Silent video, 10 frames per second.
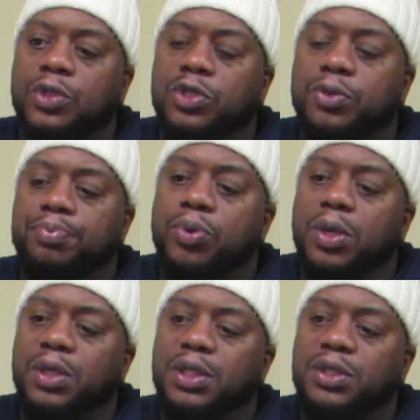
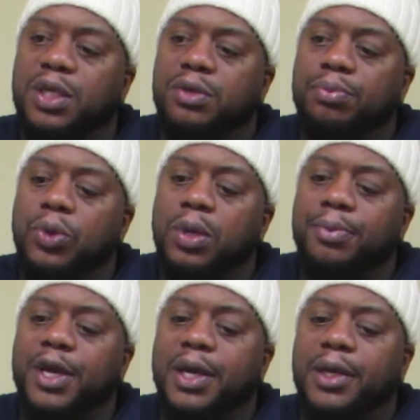supporting each other more,
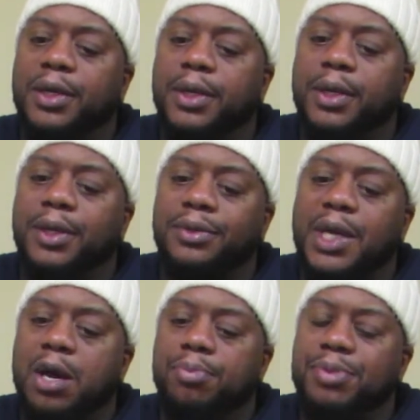man,
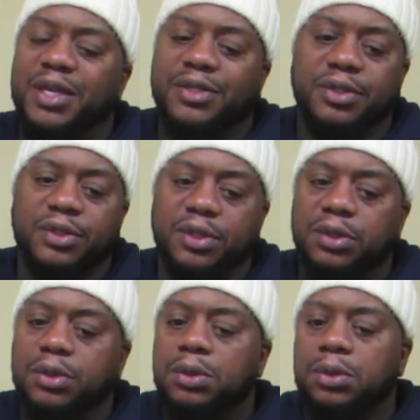and our
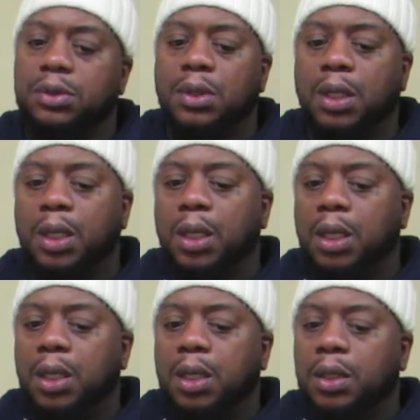businesses.
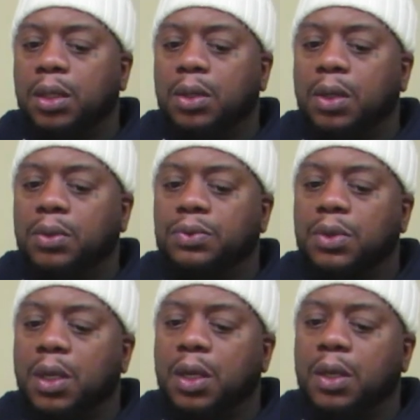
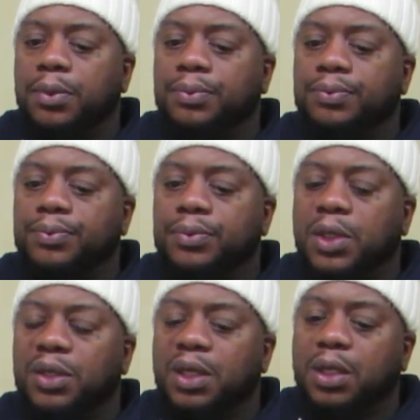
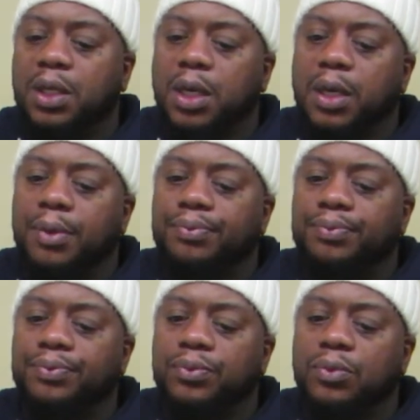I think
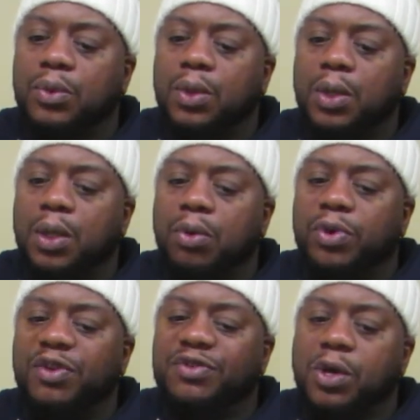
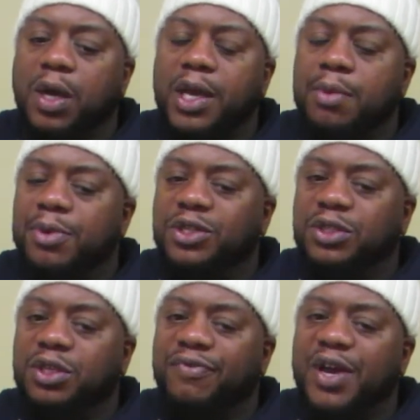we saw
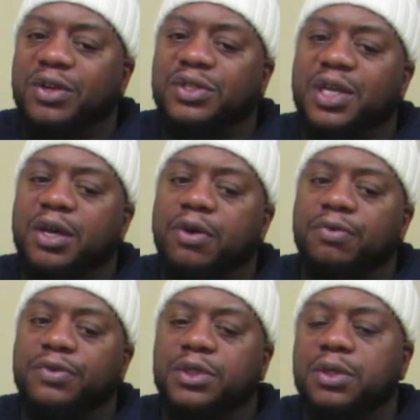images of
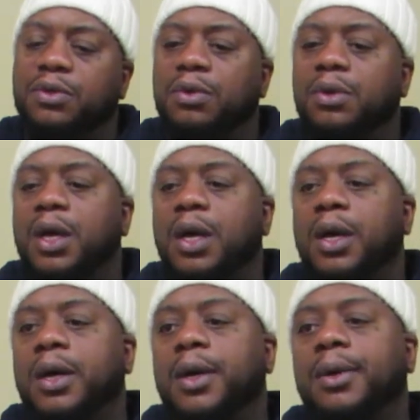ourselves on